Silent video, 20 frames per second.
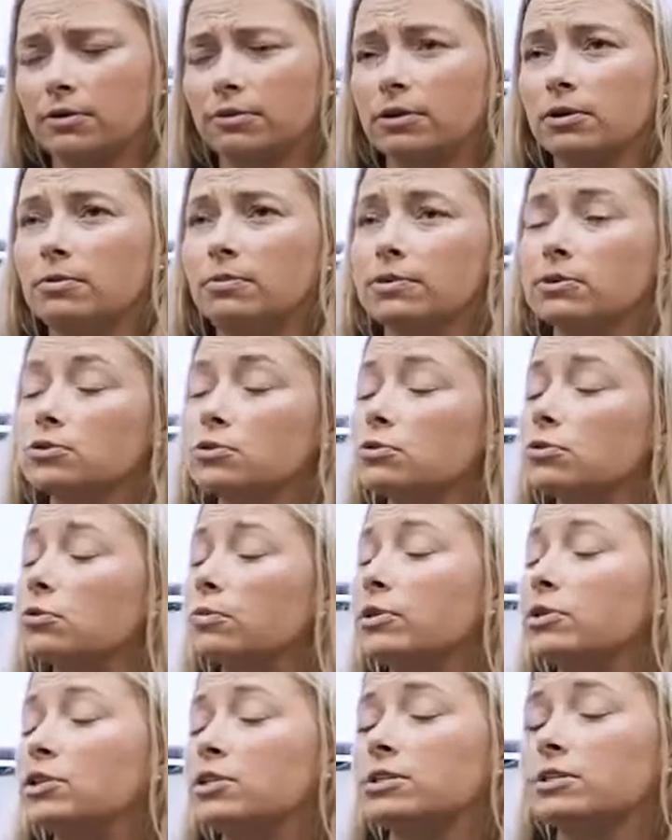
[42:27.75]
I mean, it'd be so
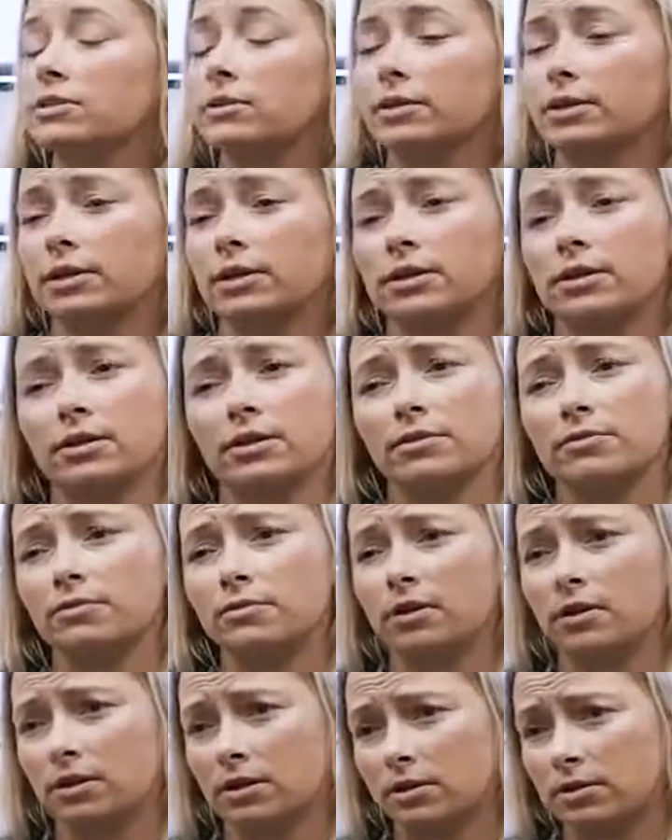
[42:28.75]
much easier to hit it on the
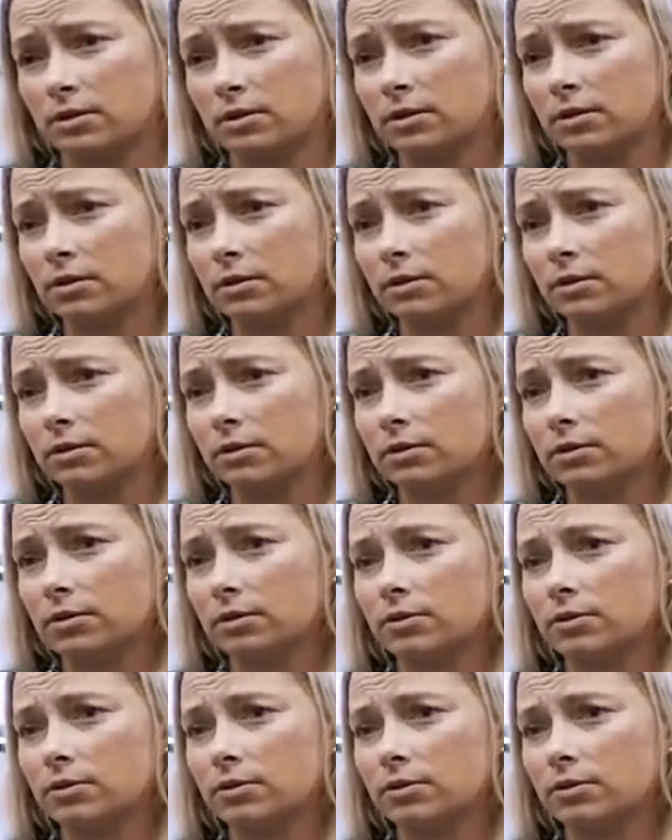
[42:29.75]
front end. Absolutely.